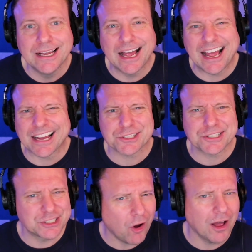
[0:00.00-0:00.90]
I actually
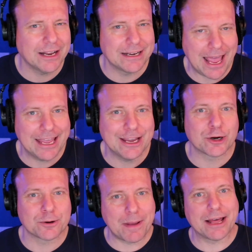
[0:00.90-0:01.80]
taught an
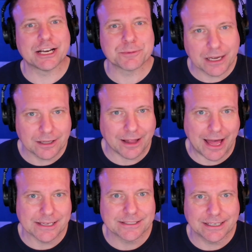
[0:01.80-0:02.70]
anger management
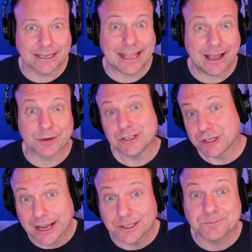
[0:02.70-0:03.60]
class in a county
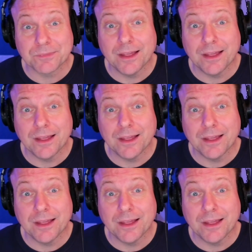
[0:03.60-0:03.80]
jail.